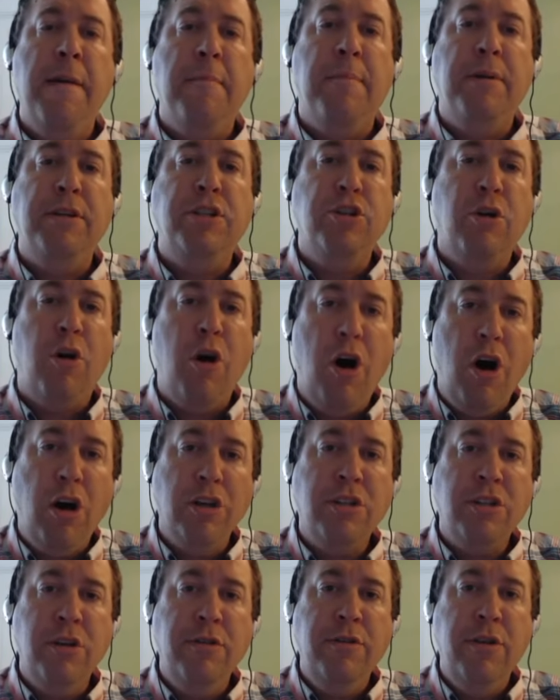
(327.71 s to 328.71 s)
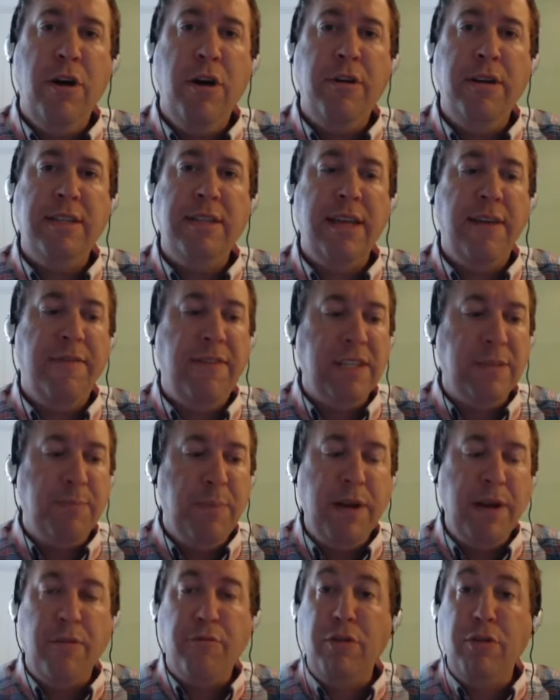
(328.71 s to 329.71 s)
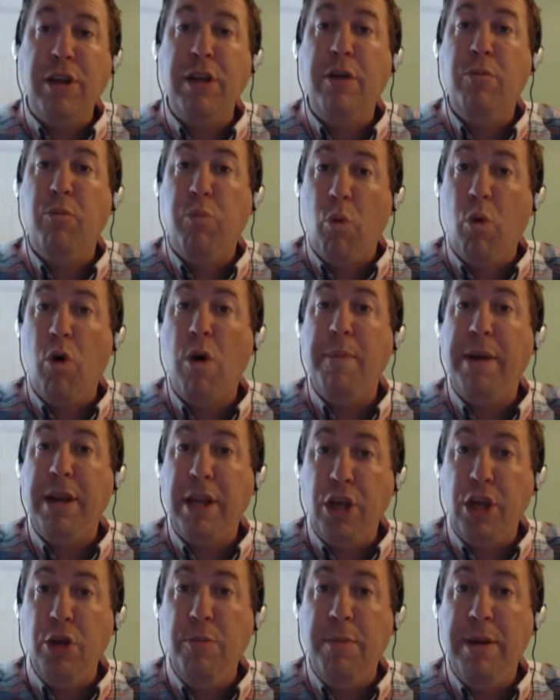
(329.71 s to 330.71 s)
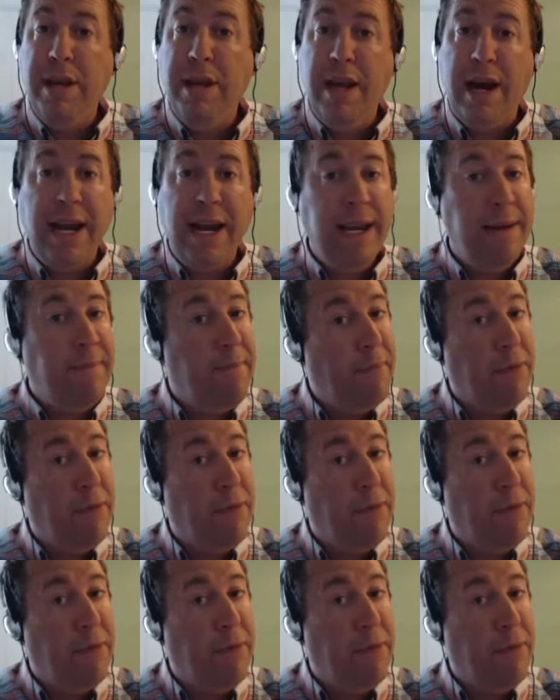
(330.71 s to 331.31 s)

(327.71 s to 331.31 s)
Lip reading: But you'll also notice if it's been a really warm and humid night,